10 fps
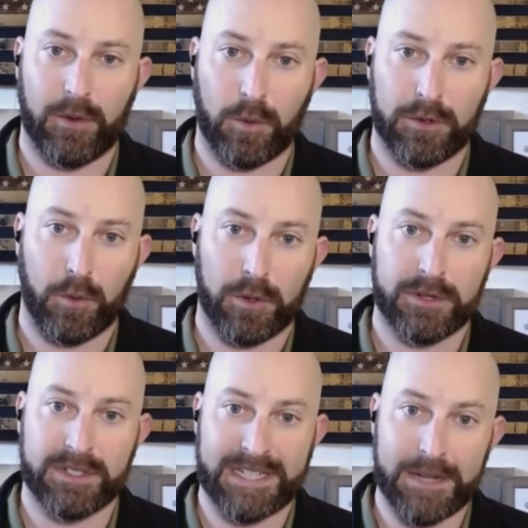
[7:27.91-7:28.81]

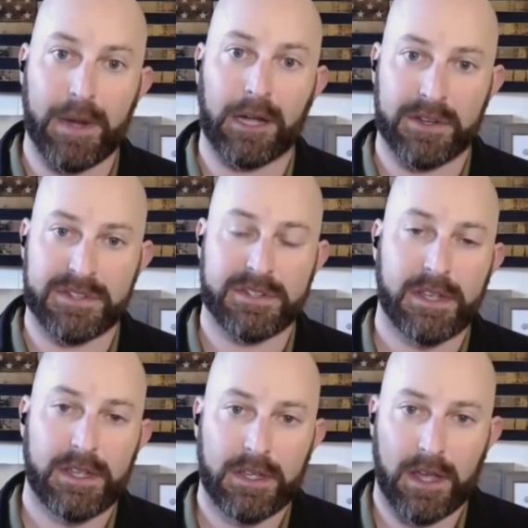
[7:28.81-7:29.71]
or demerits
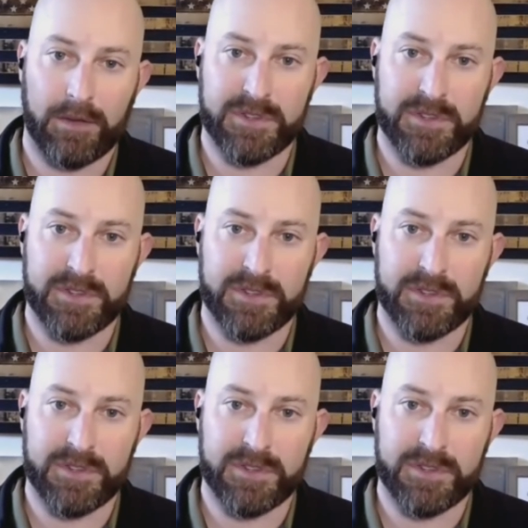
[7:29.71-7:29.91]
of